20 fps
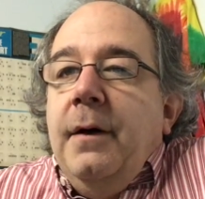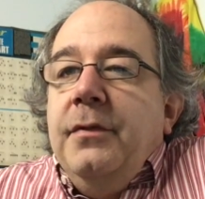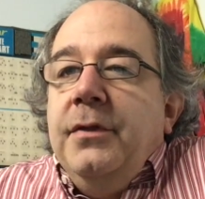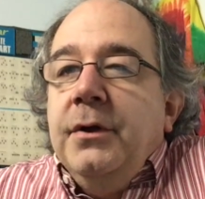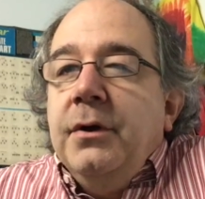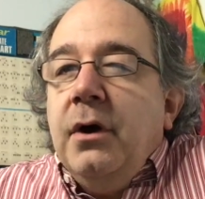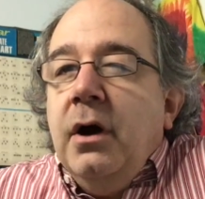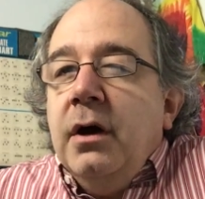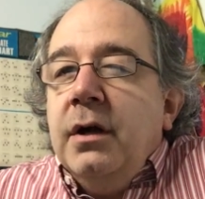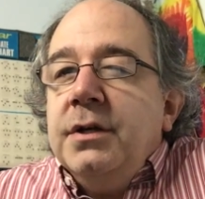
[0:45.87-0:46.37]

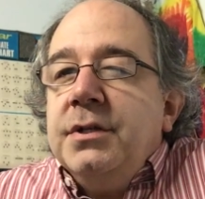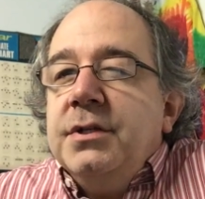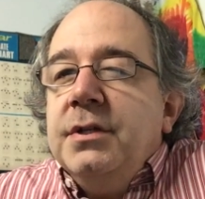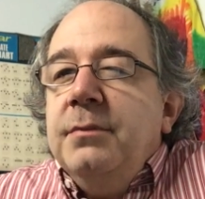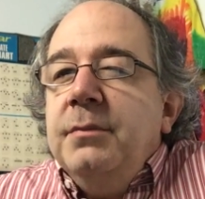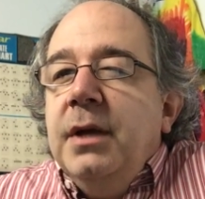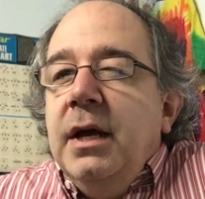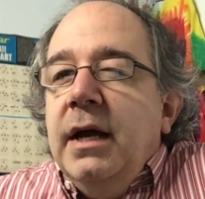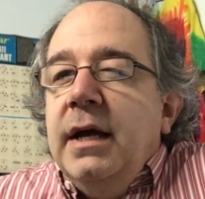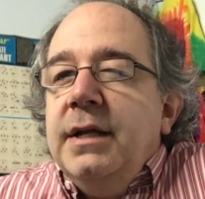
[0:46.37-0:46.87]
There are
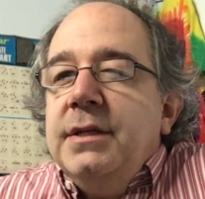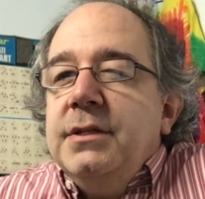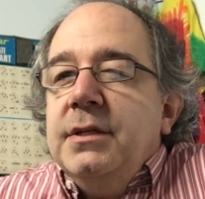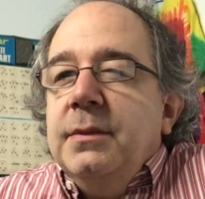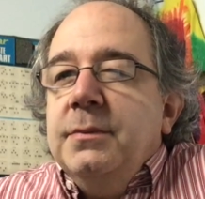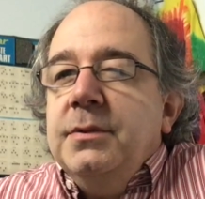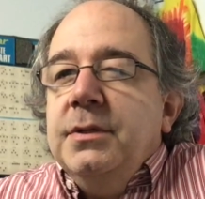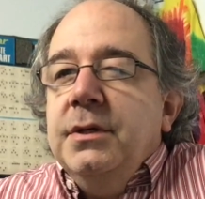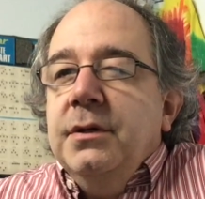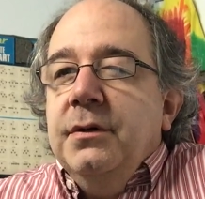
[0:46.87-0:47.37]
some
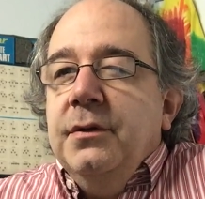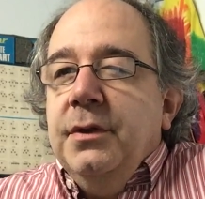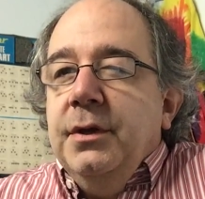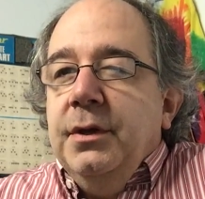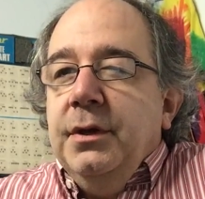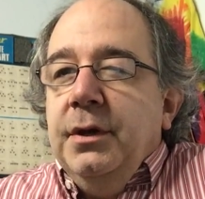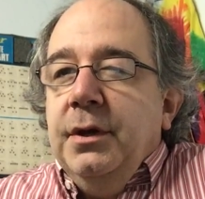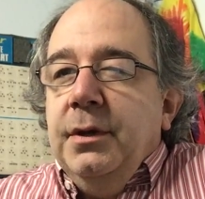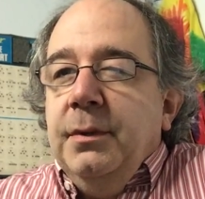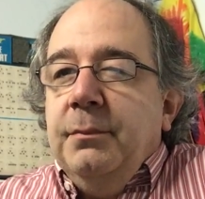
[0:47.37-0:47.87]
concepts here
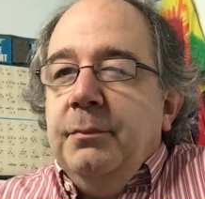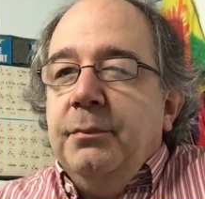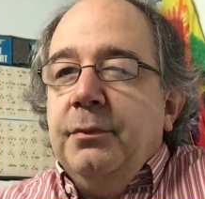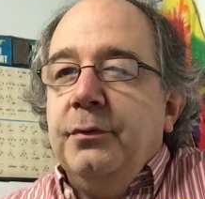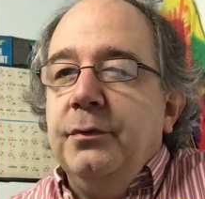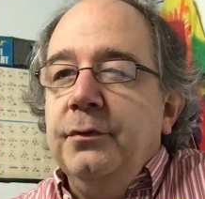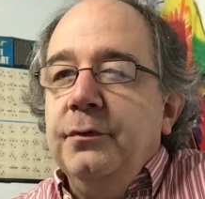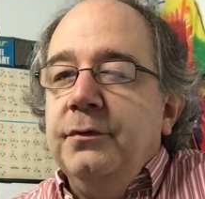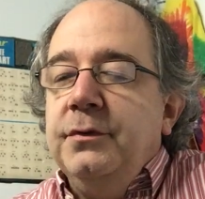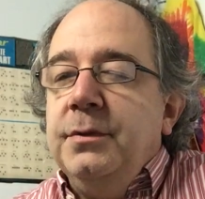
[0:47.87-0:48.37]
that are going to
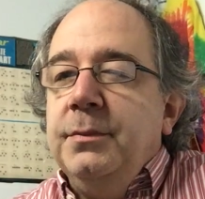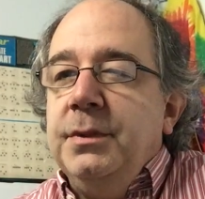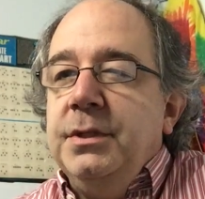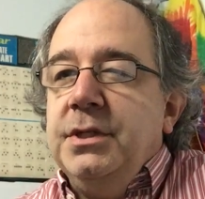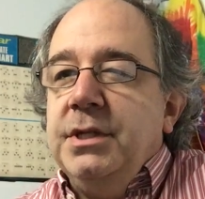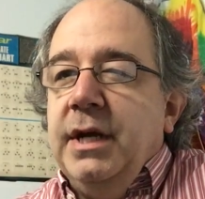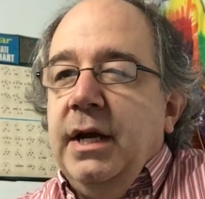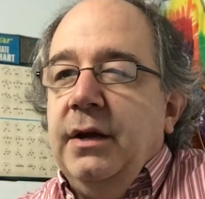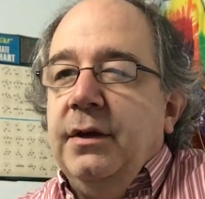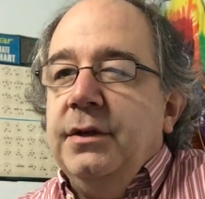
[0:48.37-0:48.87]
prove to be
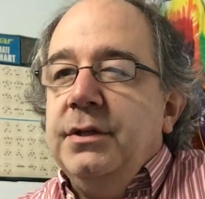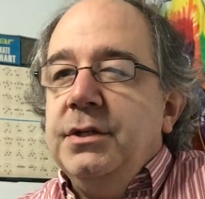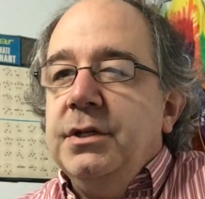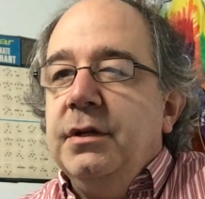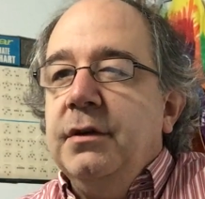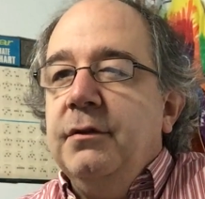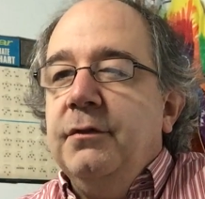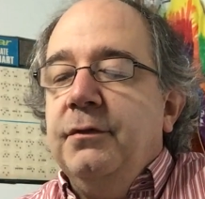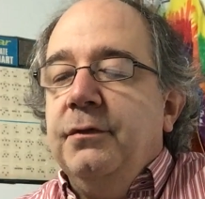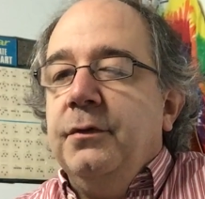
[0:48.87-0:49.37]

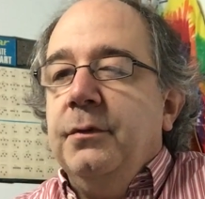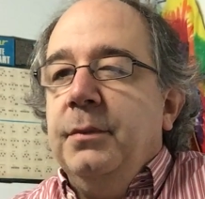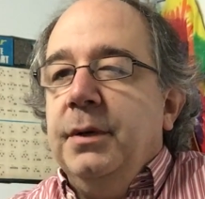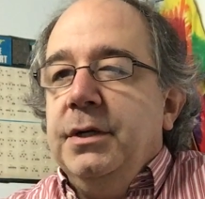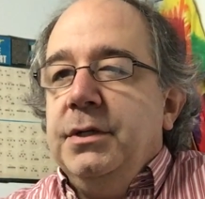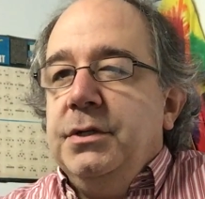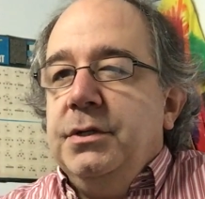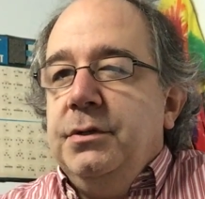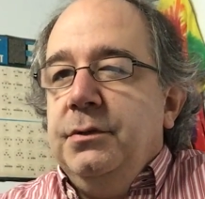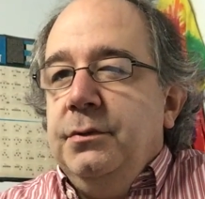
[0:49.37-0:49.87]
challenging for
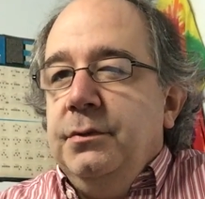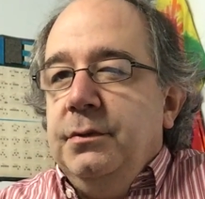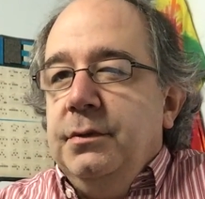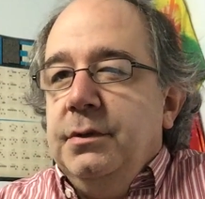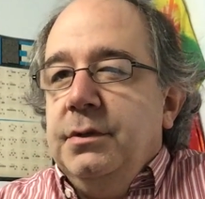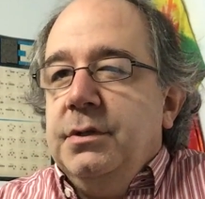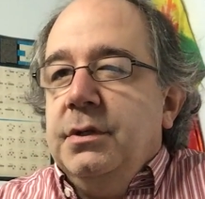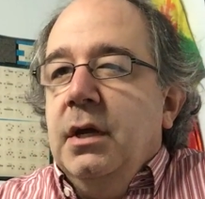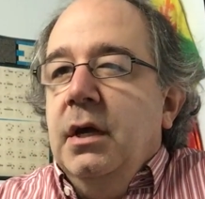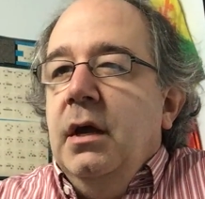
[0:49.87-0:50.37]
my
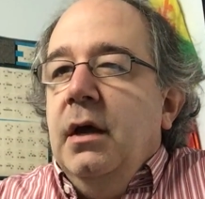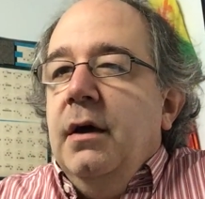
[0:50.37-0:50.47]
students.